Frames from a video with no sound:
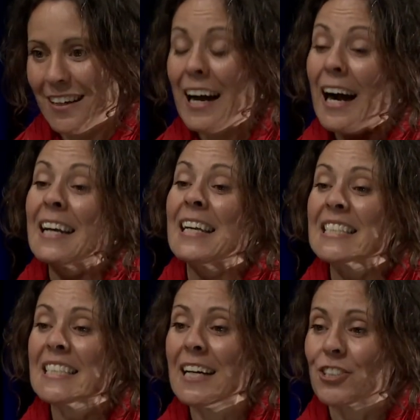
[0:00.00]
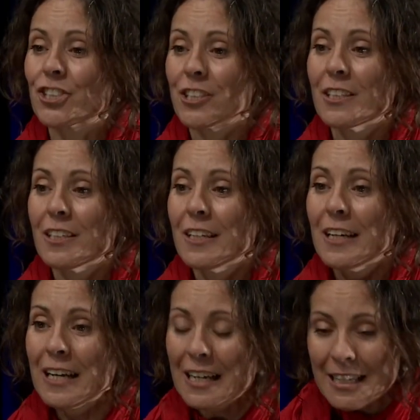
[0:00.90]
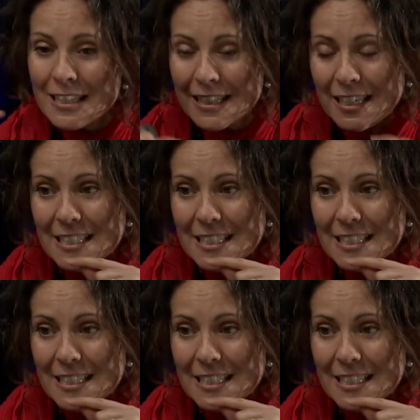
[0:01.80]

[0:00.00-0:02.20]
And as such, they